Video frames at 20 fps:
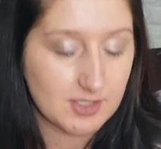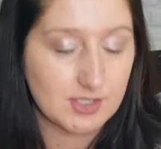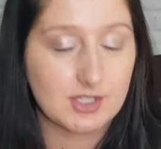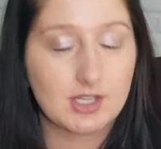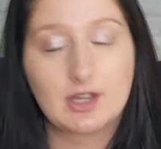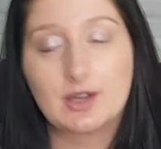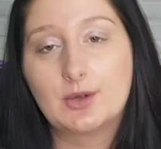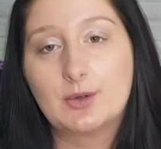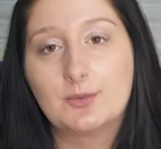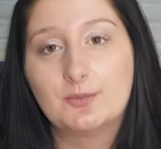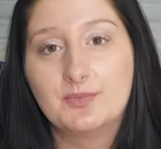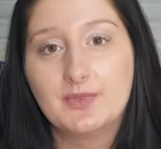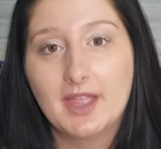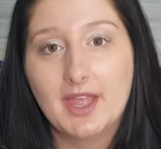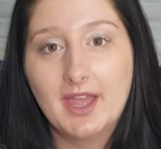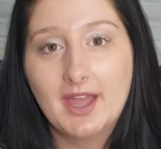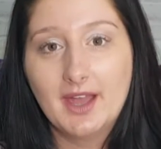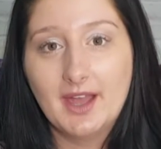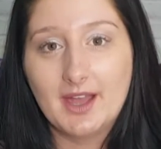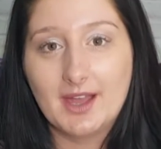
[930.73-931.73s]
So
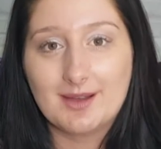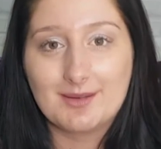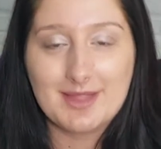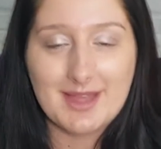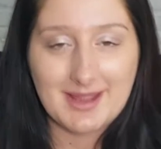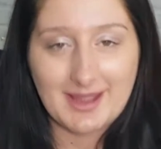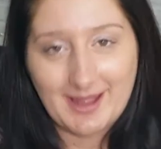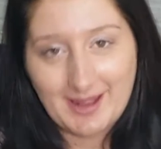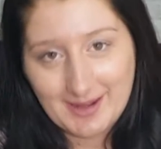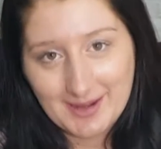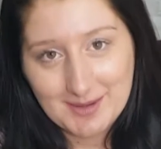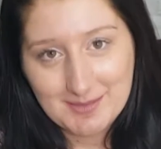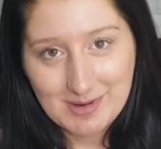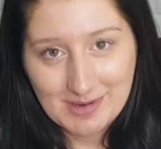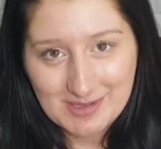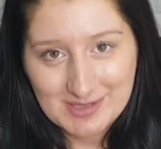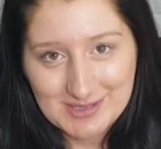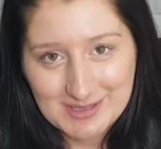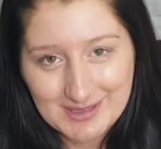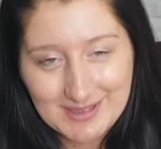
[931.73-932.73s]
without getting
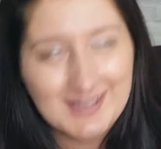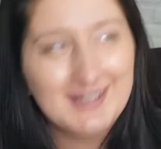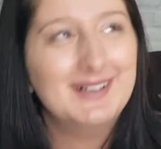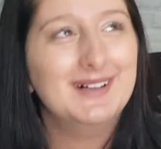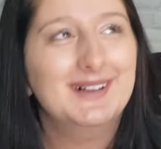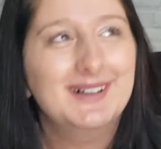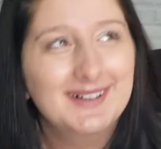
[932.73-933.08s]
emotional,